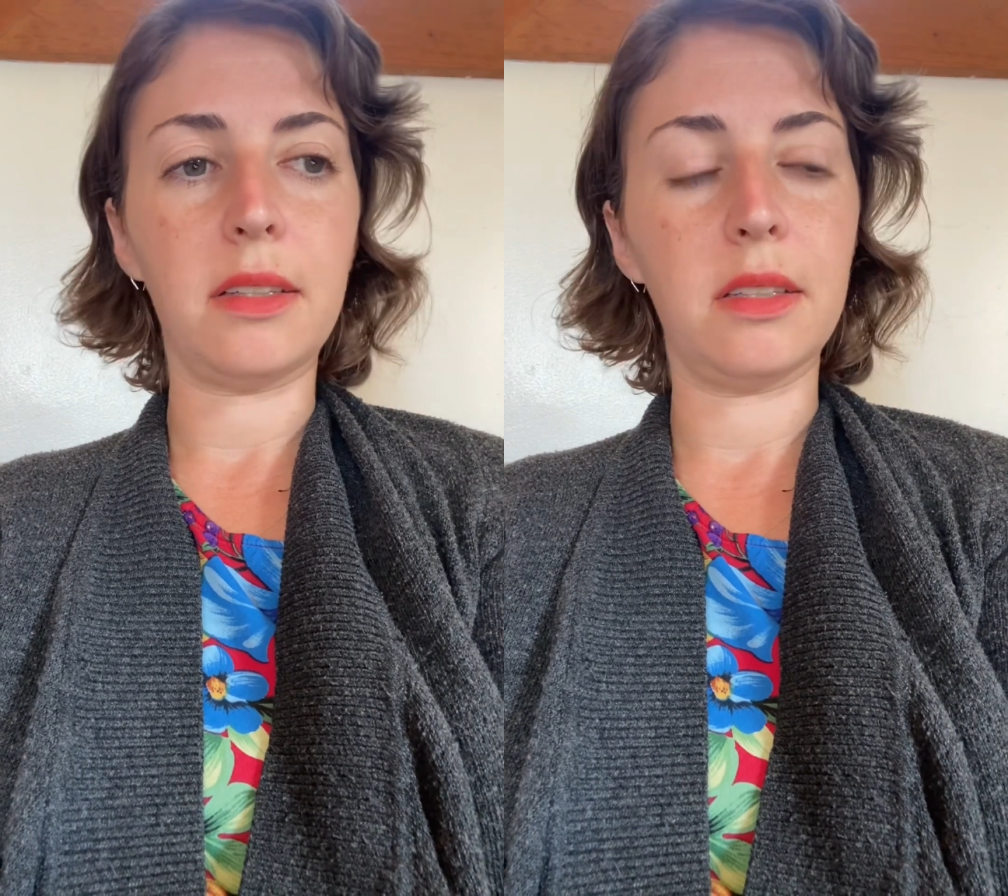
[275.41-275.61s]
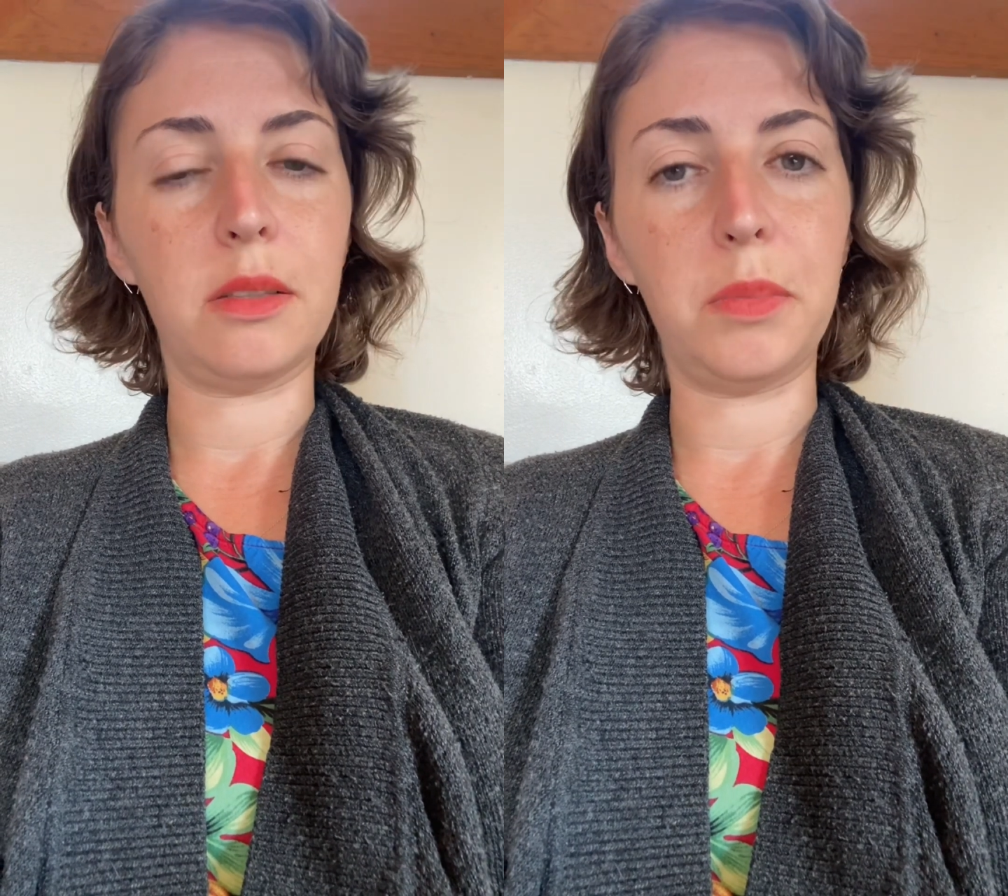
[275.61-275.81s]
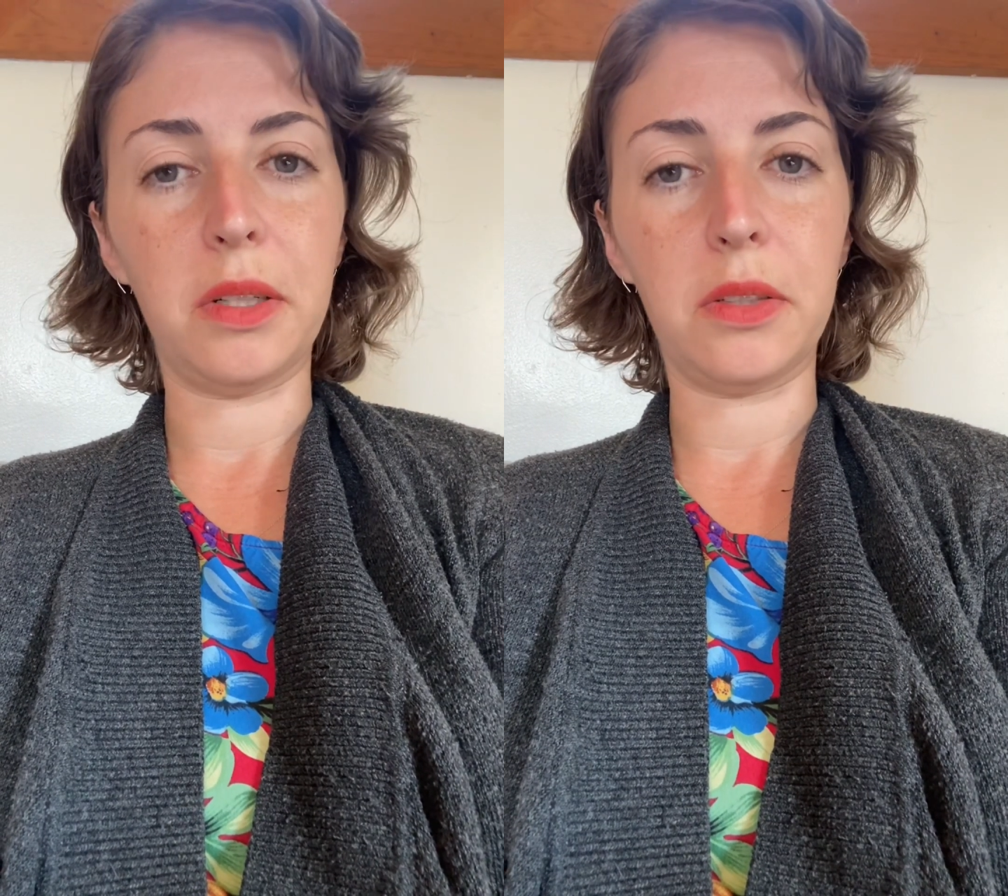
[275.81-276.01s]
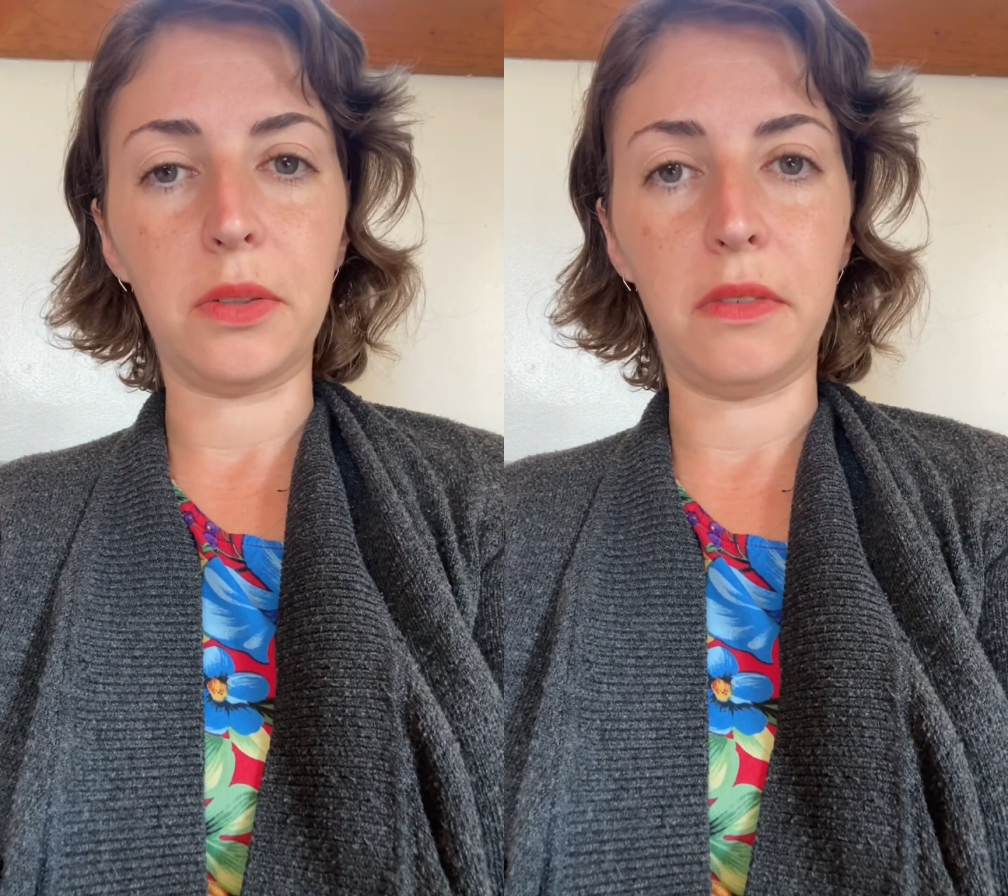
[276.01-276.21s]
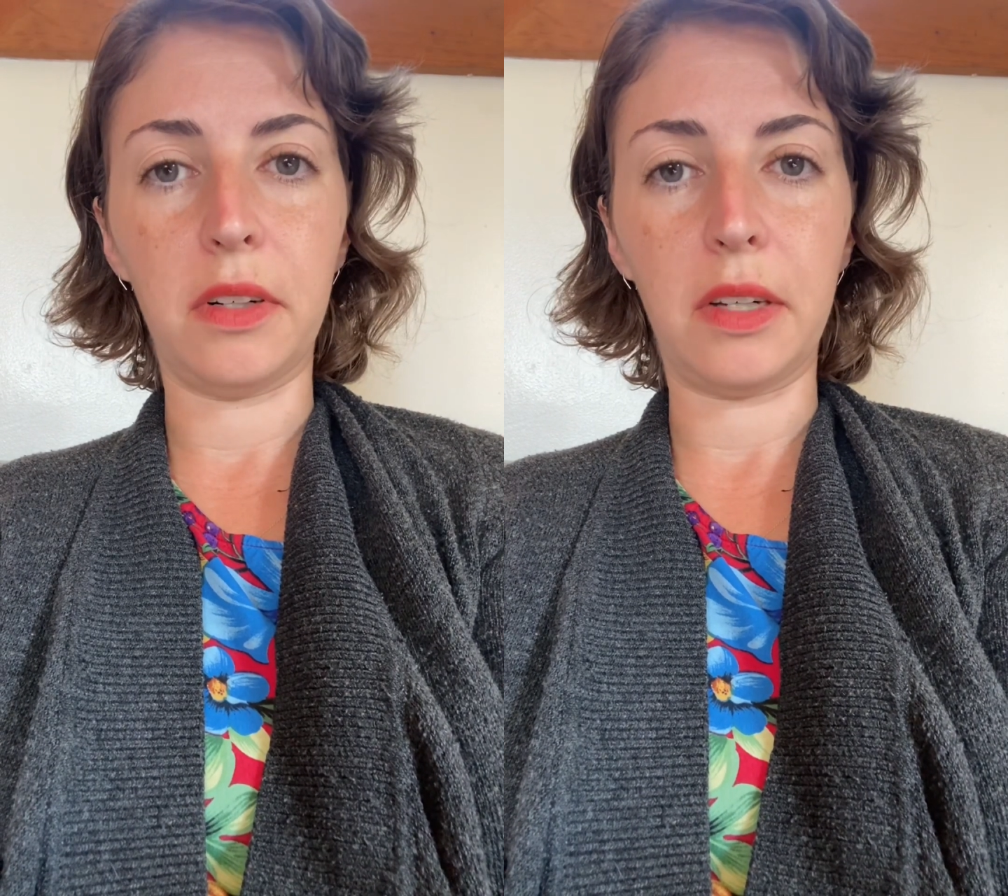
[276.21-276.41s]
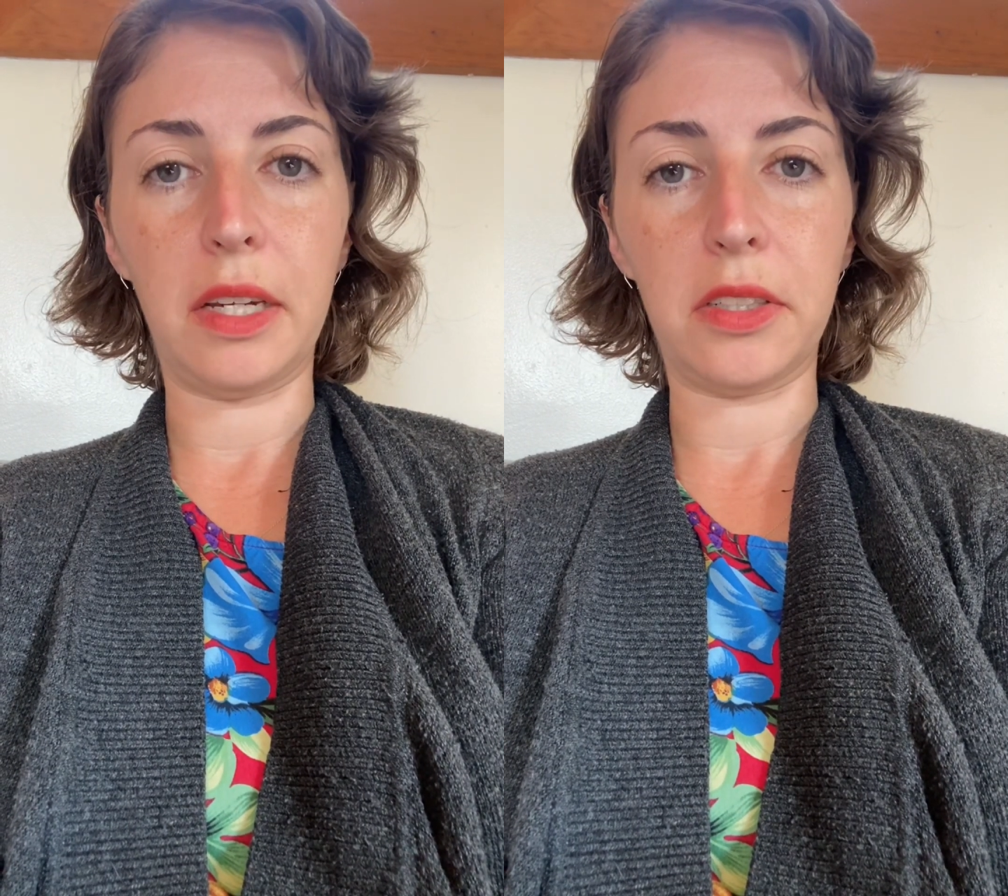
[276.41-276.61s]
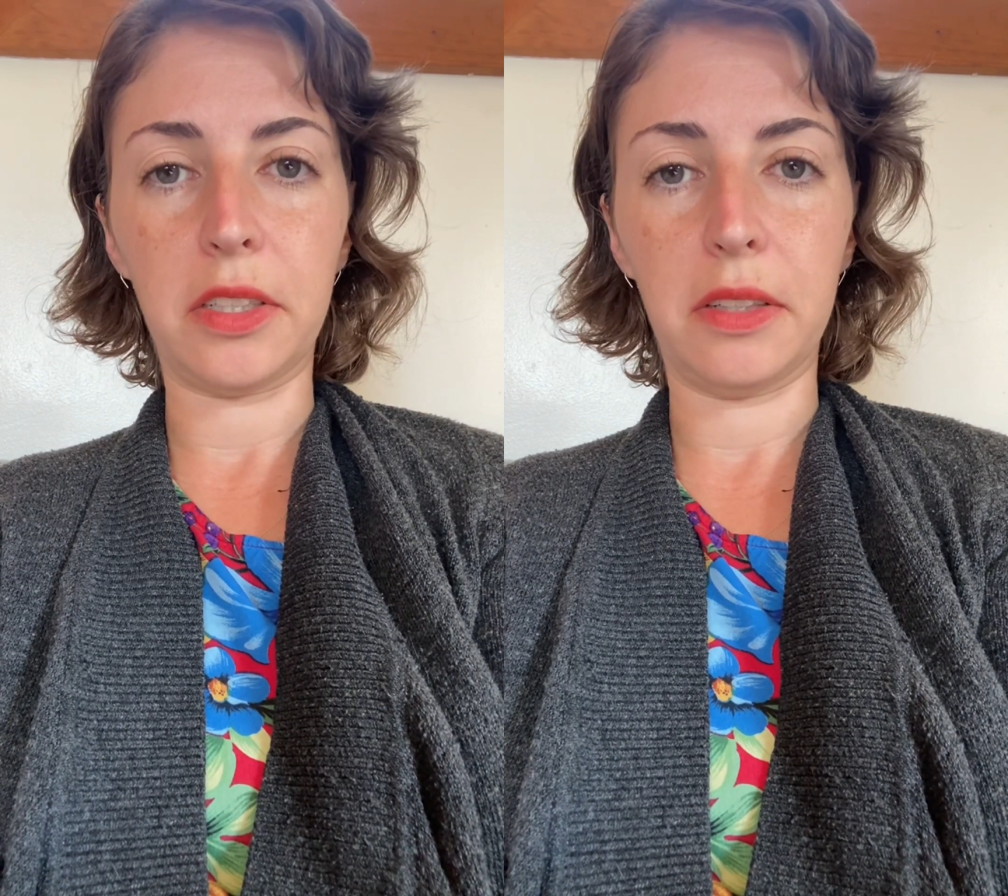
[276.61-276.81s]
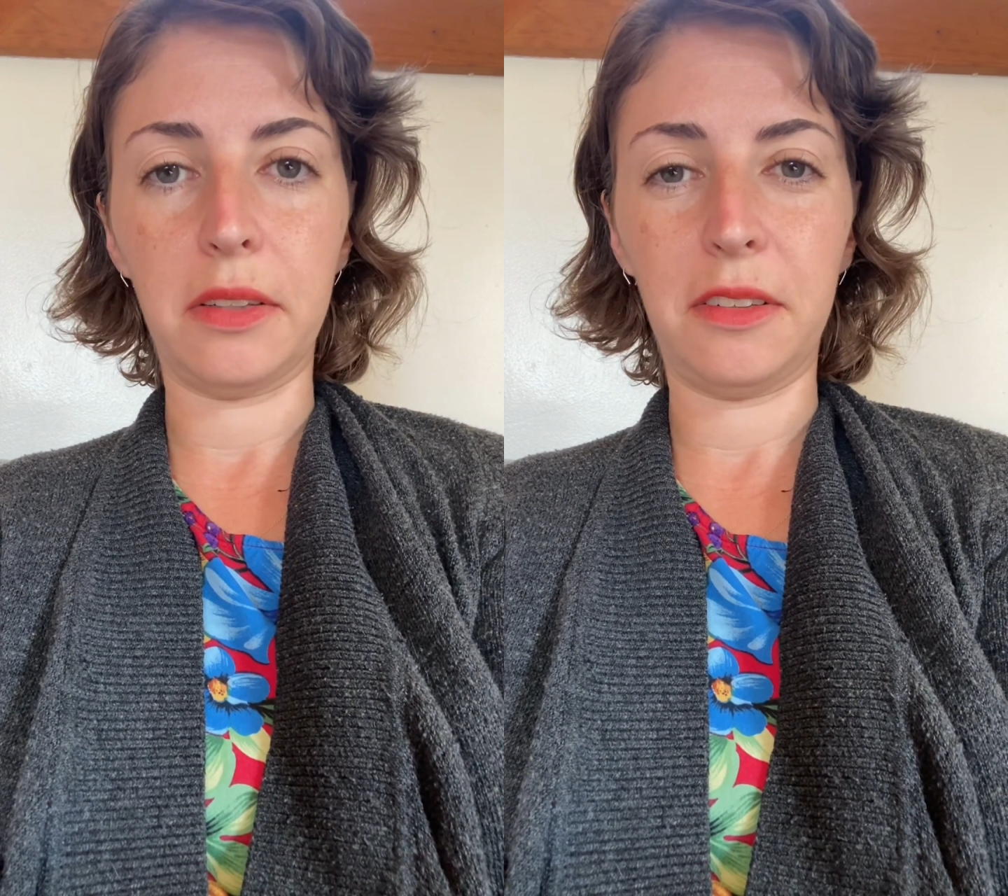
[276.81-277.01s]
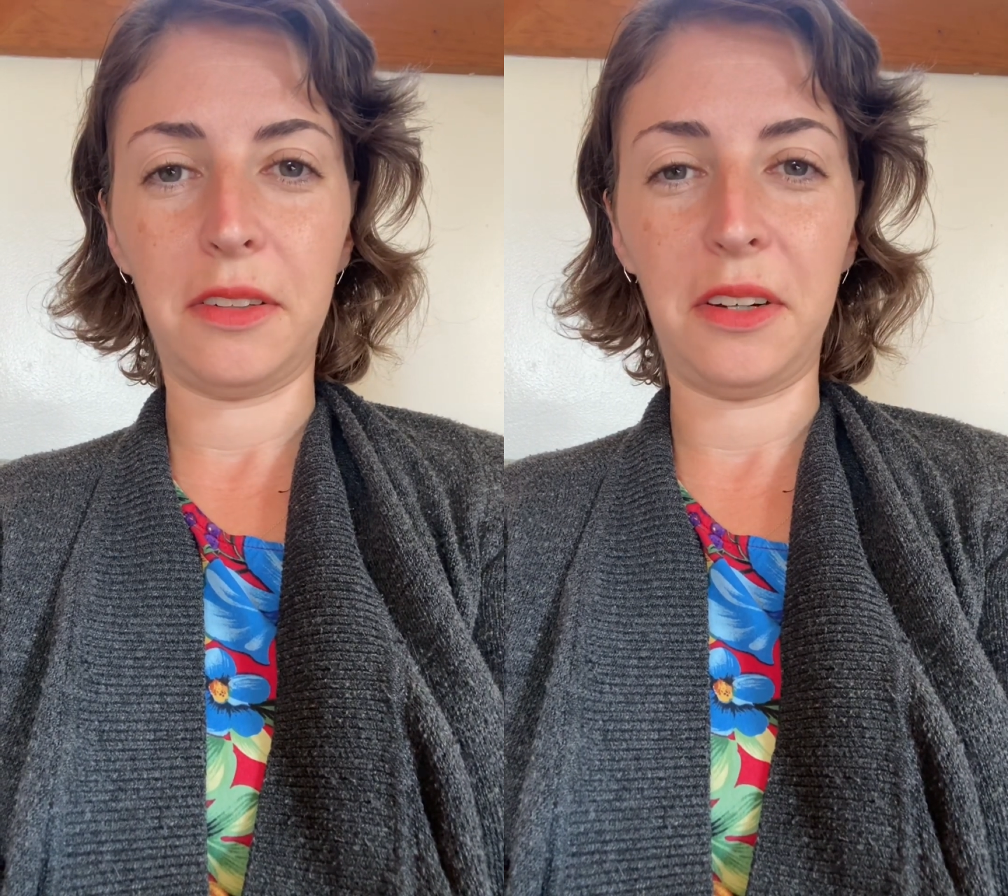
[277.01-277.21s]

and spiritual vocation